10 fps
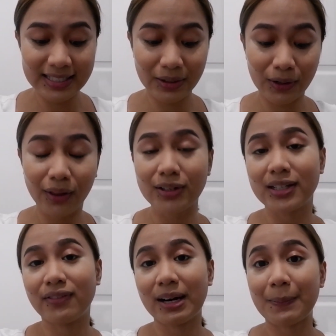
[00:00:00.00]
the colors
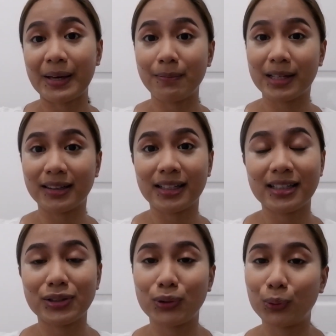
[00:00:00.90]
are very
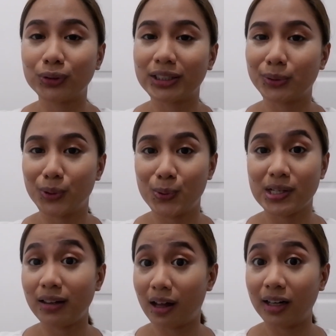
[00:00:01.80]
pigmented and you don't need to use
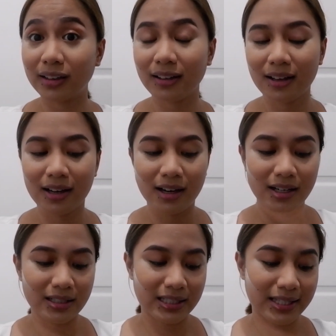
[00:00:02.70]
a lot.
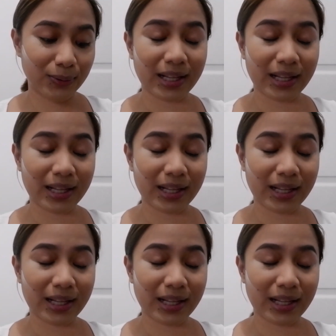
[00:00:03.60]
So